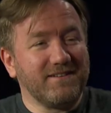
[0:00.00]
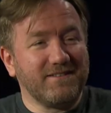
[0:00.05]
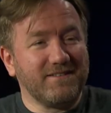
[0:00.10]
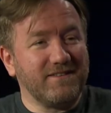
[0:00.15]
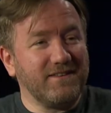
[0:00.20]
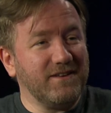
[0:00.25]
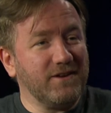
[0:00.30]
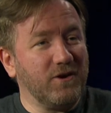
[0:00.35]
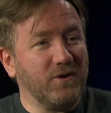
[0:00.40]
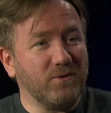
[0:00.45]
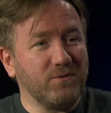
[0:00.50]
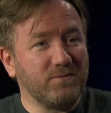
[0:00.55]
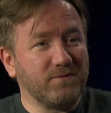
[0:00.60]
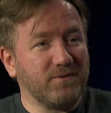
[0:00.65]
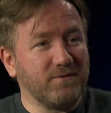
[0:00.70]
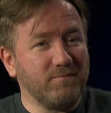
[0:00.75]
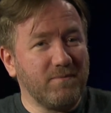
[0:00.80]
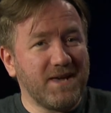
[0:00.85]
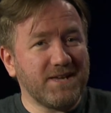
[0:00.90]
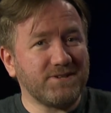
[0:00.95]
you know,
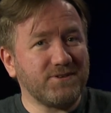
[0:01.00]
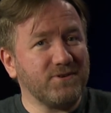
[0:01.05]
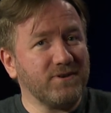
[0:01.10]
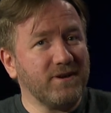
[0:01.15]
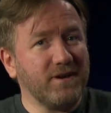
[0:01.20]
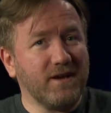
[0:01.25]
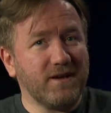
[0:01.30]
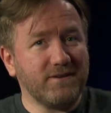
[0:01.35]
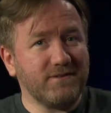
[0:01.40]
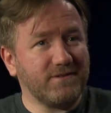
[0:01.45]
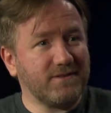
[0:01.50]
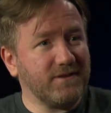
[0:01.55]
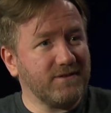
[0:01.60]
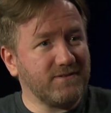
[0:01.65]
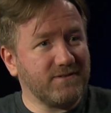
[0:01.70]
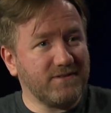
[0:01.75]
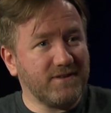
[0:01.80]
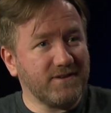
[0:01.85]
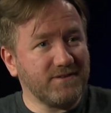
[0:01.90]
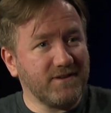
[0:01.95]
mastering guys, that,
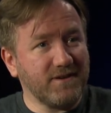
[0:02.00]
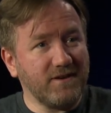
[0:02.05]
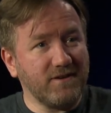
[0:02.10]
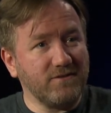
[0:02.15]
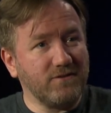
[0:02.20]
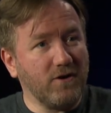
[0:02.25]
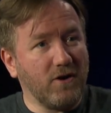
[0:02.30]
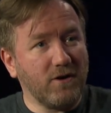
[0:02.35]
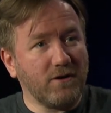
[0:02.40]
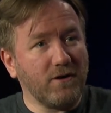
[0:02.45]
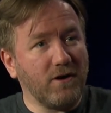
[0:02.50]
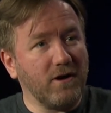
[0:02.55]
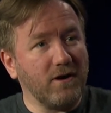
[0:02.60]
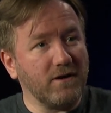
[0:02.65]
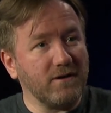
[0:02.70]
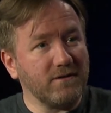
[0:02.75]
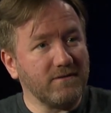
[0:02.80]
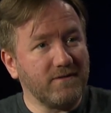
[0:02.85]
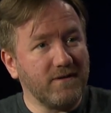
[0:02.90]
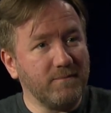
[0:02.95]
that's like a dark
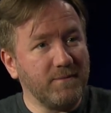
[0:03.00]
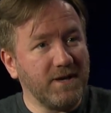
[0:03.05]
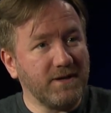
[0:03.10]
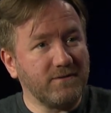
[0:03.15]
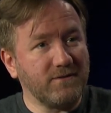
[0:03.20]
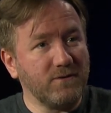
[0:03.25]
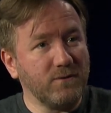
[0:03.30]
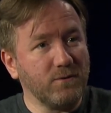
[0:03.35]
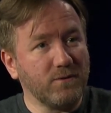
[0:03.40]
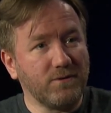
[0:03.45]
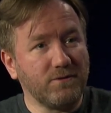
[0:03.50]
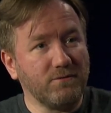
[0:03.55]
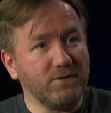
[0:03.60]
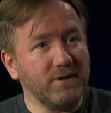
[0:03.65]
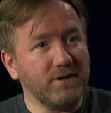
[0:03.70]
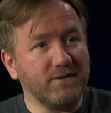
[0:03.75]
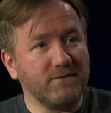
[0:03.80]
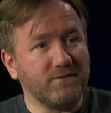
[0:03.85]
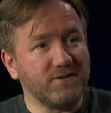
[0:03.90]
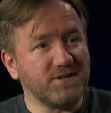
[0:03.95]
art. They make two or
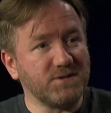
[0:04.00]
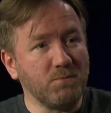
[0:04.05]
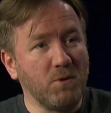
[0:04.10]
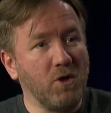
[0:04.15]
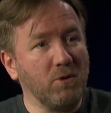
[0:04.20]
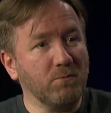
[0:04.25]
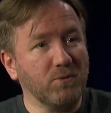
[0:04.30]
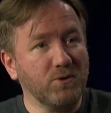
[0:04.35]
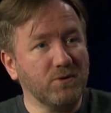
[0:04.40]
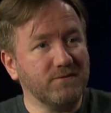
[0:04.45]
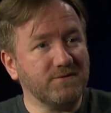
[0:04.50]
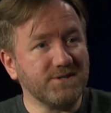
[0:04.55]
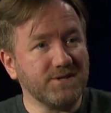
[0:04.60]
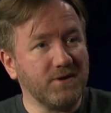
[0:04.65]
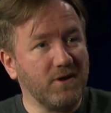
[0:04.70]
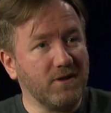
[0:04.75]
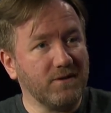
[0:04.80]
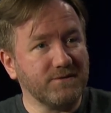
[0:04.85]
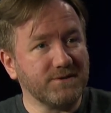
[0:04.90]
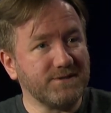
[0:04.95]
three small moves, and
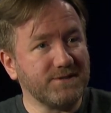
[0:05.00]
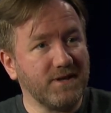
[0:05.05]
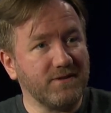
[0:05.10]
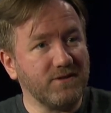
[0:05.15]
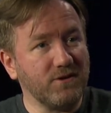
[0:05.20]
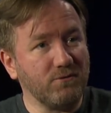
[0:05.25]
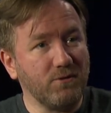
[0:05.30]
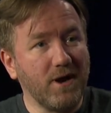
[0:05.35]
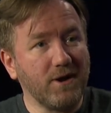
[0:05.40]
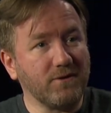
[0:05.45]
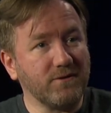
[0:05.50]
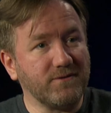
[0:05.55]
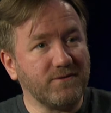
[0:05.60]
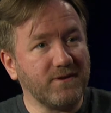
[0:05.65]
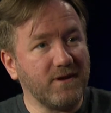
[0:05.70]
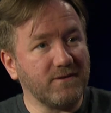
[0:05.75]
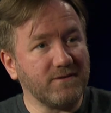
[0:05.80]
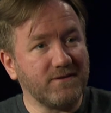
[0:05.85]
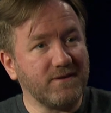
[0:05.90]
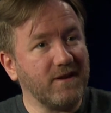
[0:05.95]
all of a sudden the record
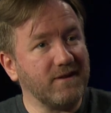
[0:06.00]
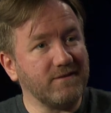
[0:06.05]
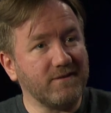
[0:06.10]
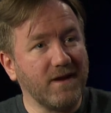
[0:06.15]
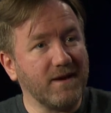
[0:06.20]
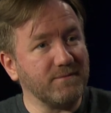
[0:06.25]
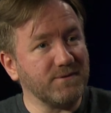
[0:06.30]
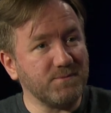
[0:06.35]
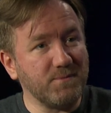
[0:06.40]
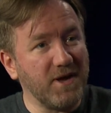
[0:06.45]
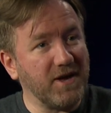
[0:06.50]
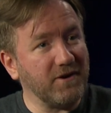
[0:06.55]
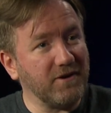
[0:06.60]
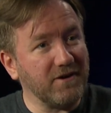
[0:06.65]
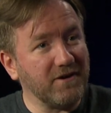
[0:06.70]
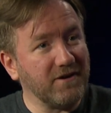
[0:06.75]
sounds 10 times better.